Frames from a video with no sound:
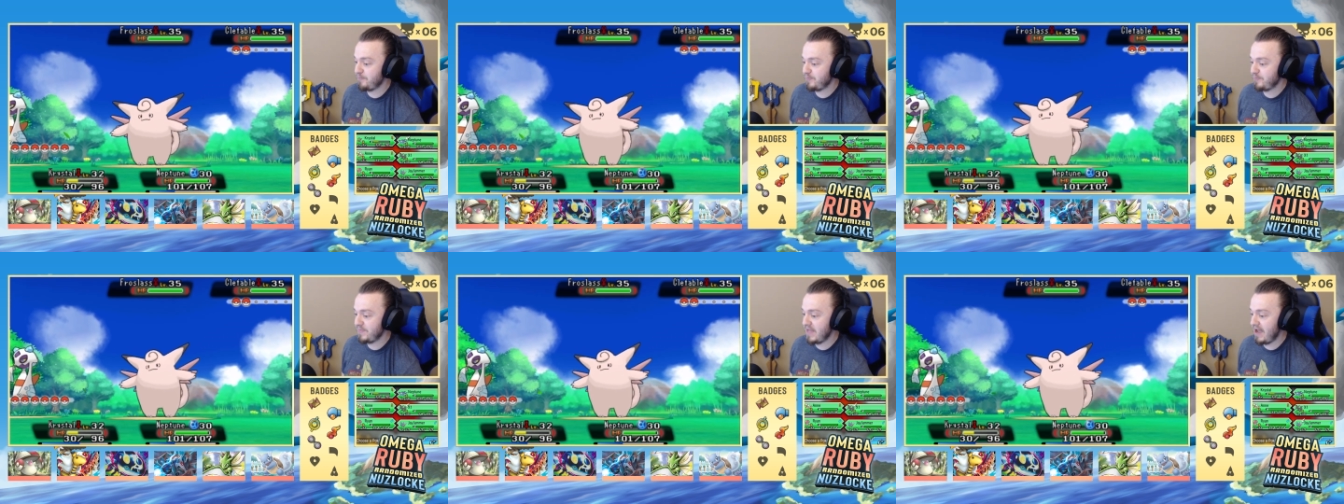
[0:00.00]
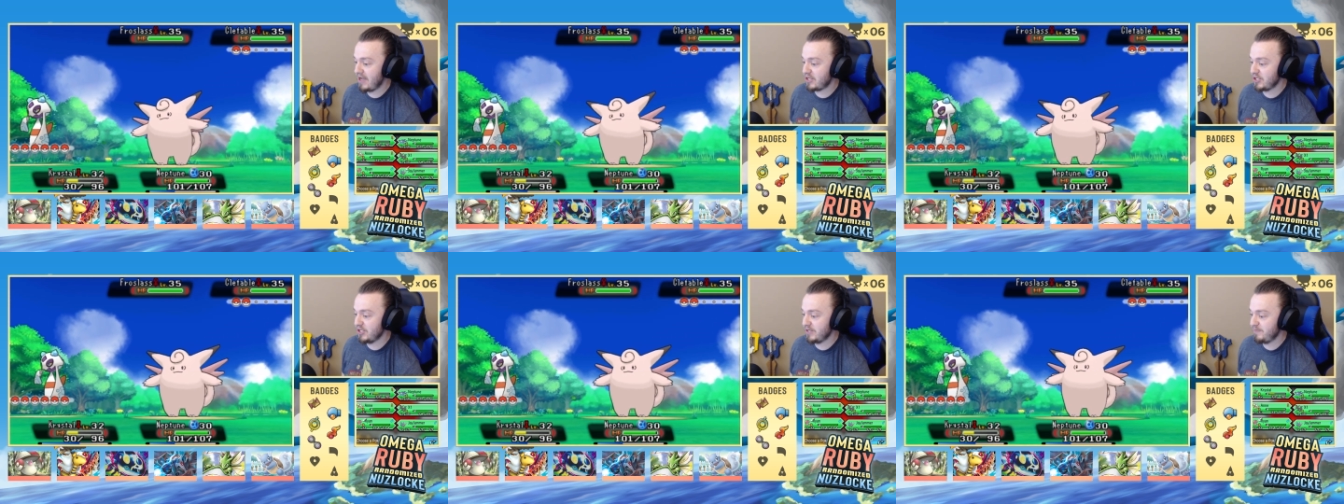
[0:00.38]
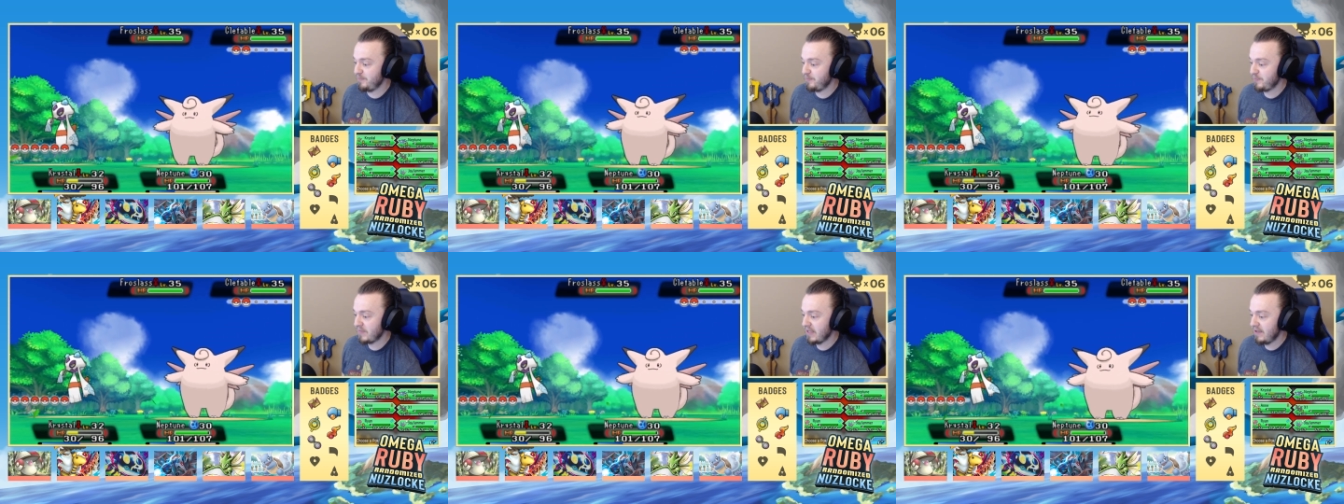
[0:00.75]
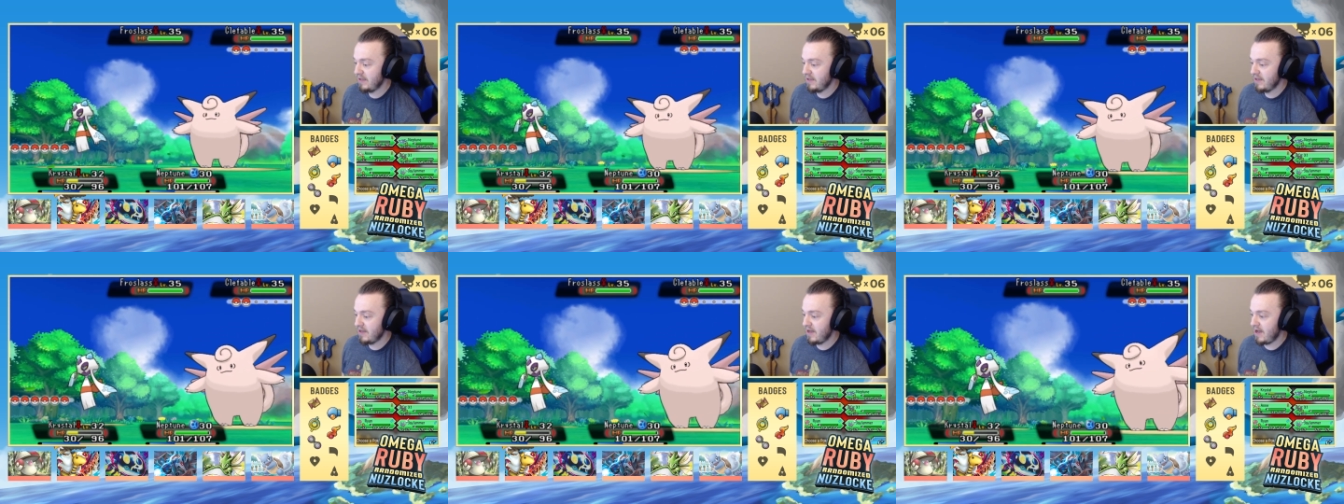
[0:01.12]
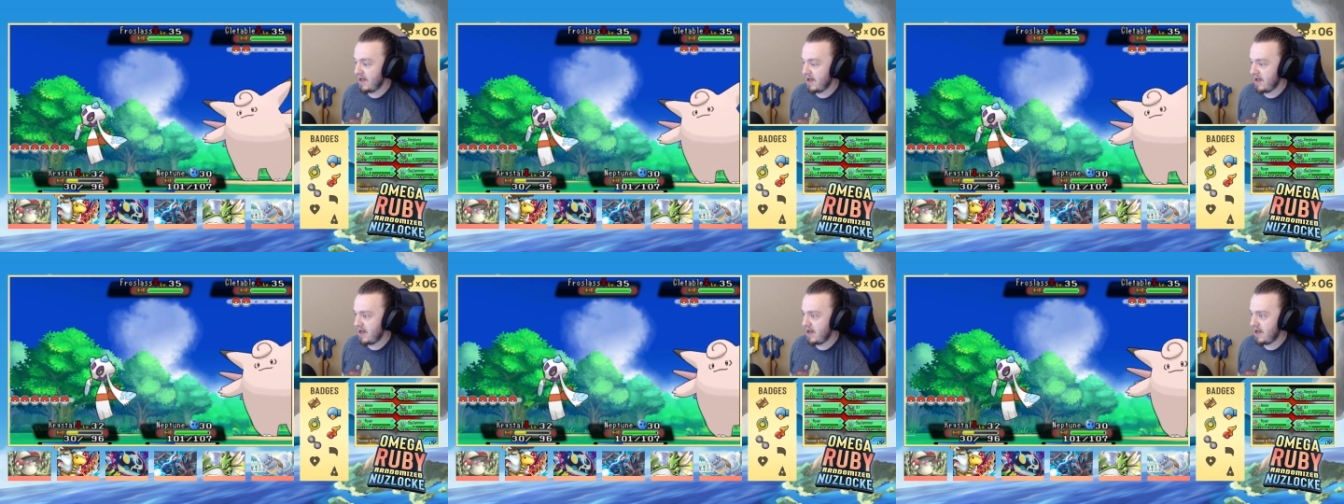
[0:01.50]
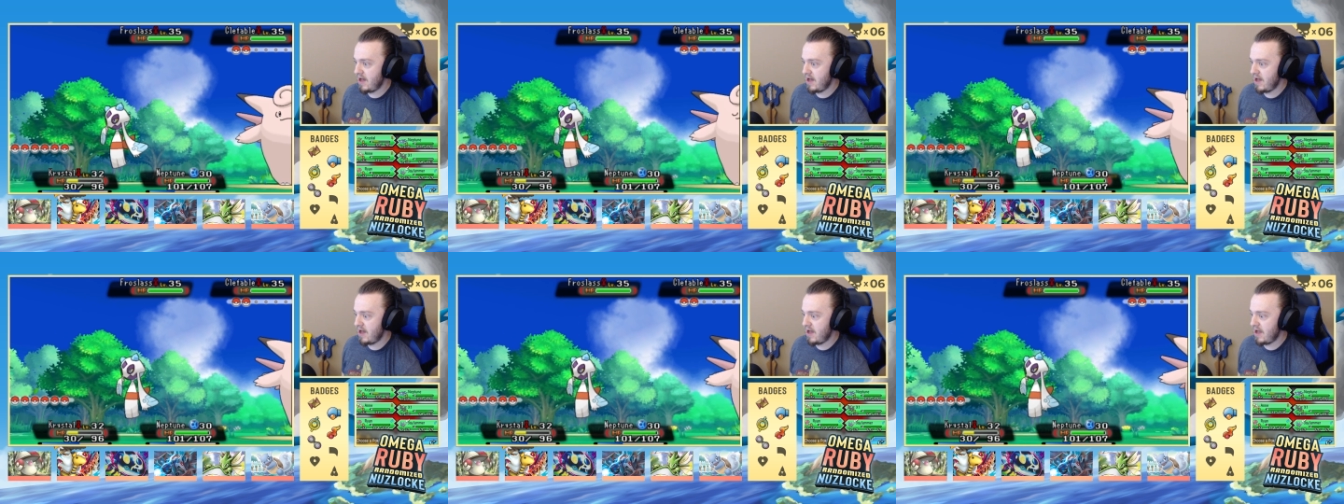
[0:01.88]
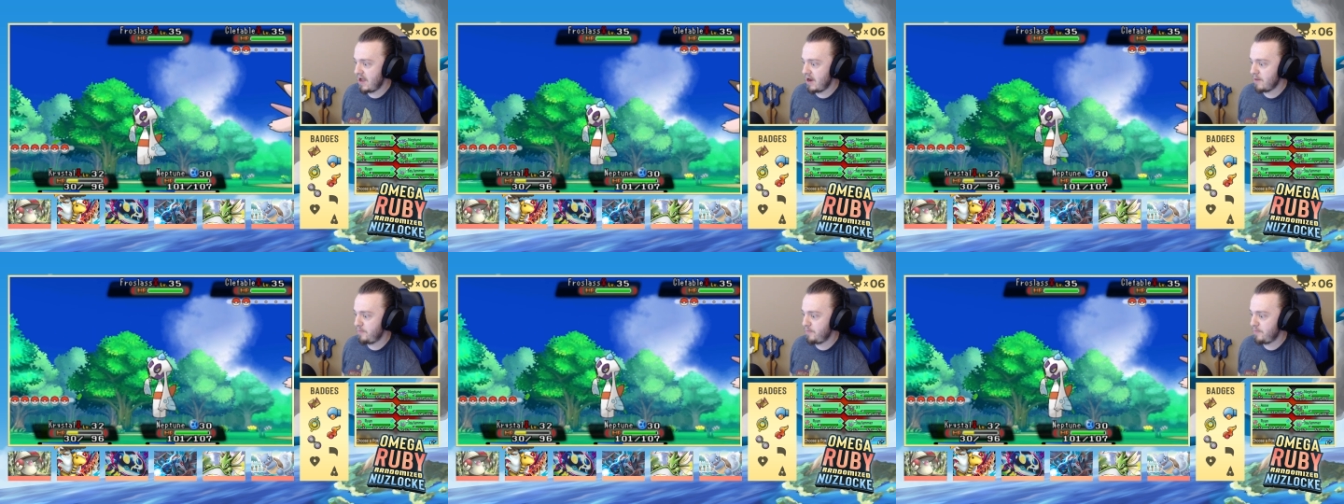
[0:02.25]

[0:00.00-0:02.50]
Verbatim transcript: not good. Our